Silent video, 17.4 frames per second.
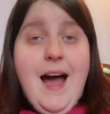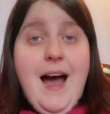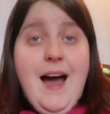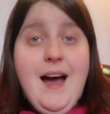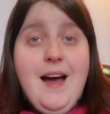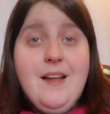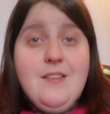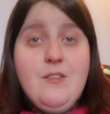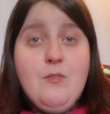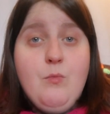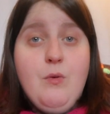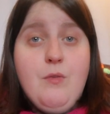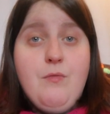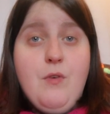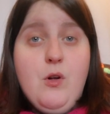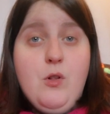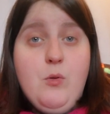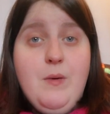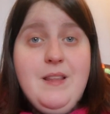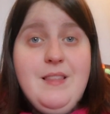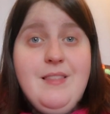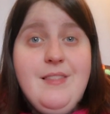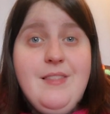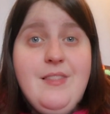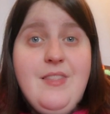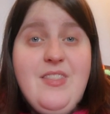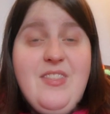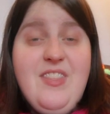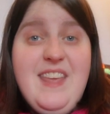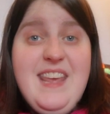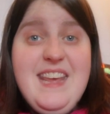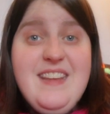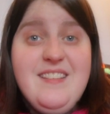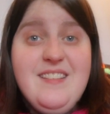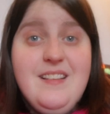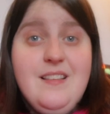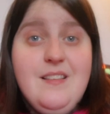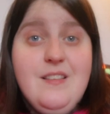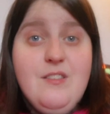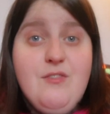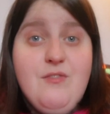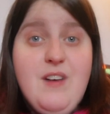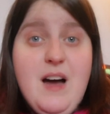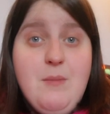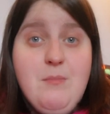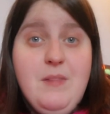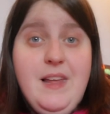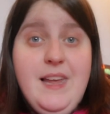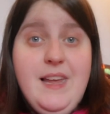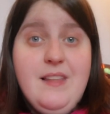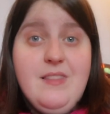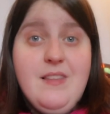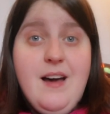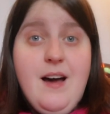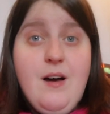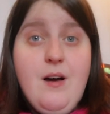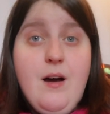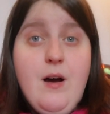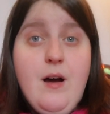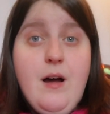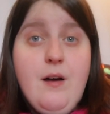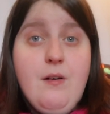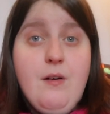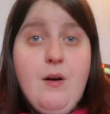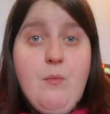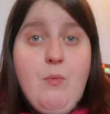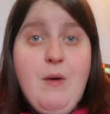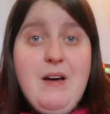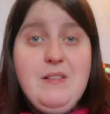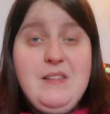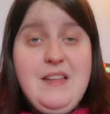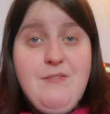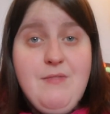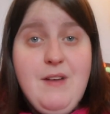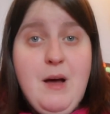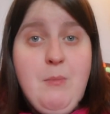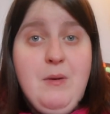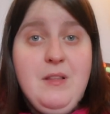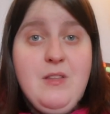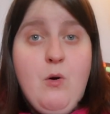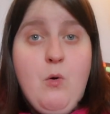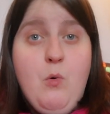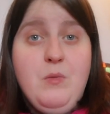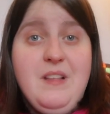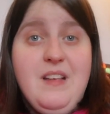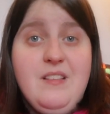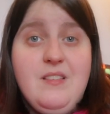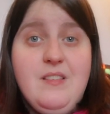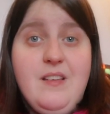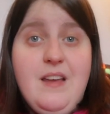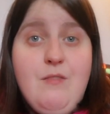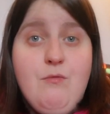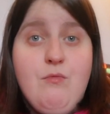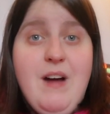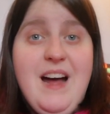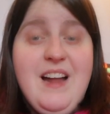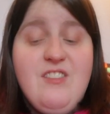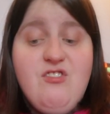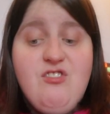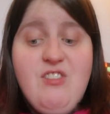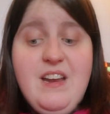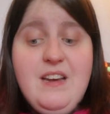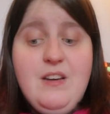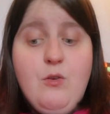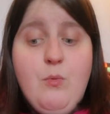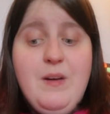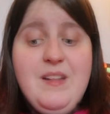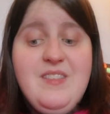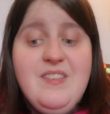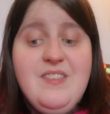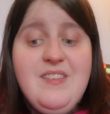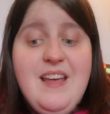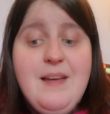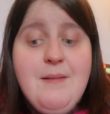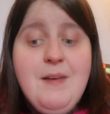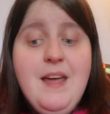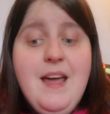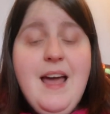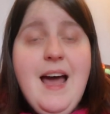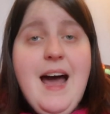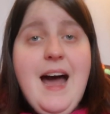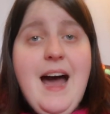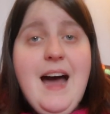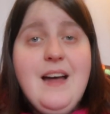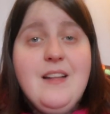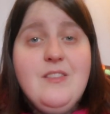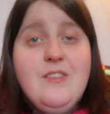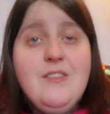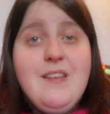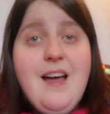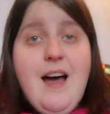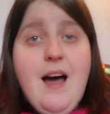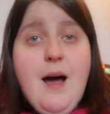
and we're following the Edens family that are a wealthy family that own this like ranch in Quincy, and